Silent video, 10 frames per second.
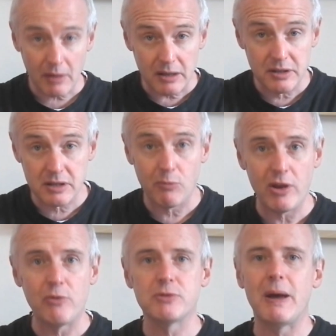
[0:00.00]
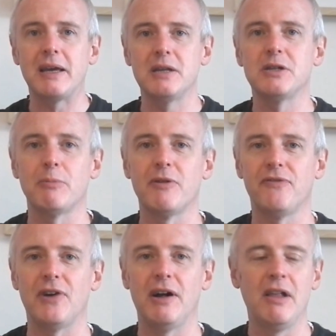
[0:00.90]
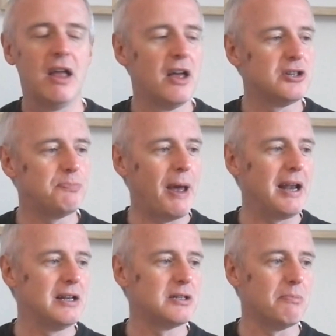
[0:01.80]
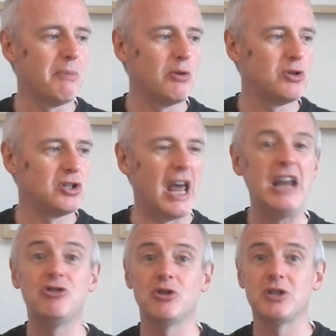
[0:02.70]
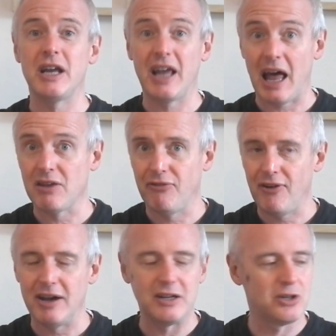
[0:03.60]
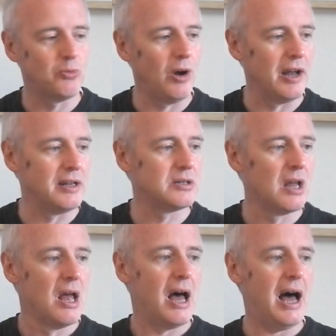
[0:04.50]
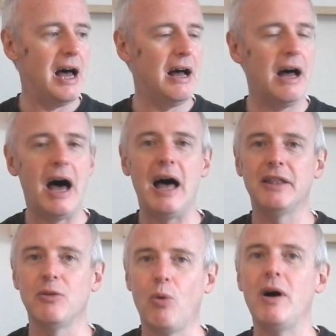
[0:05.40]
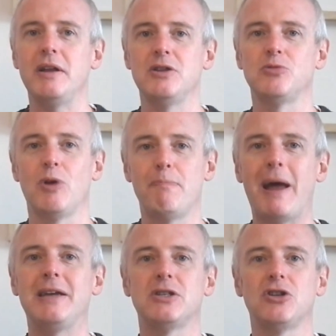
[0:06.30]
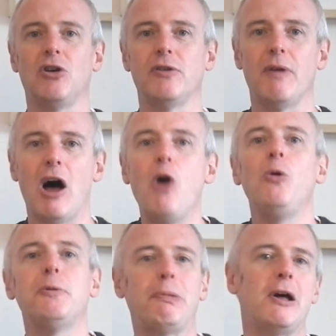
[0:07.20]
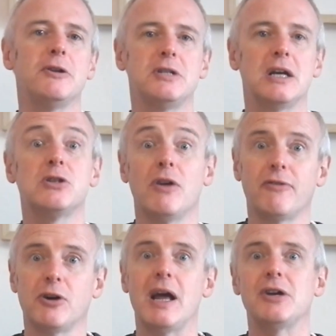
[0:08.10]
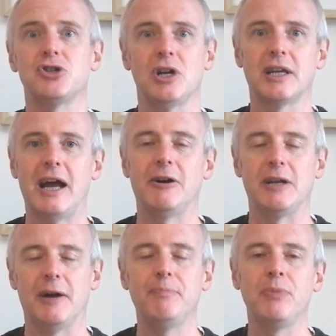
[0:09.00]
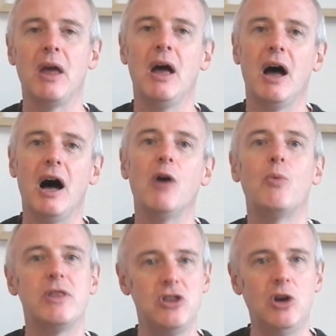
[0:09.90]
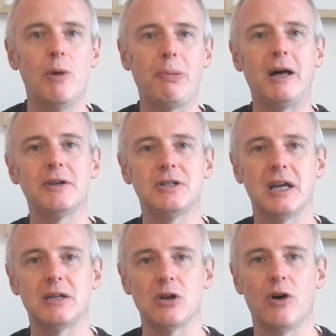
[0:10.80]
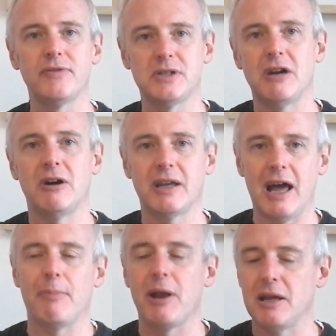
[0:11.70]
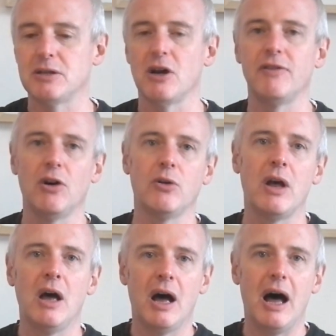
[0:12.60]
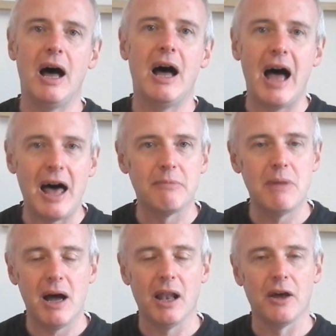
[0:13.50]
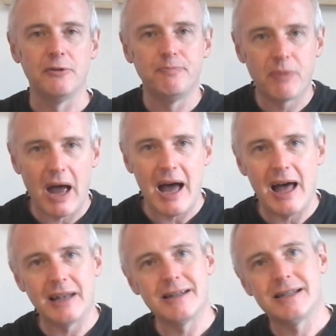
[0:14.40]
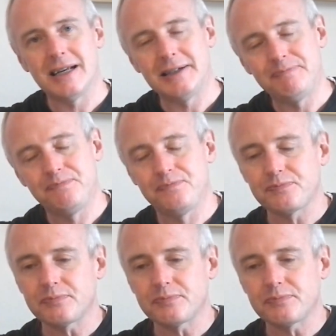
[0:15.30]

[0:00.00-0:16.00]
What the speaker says: to somewhere that was making some of Spain's most interesting and finest wines. And the wines were based on old plantings of Grenache and Carignan, with newer plantings of Syrah, Cabernet Sauvignon and Merlot. And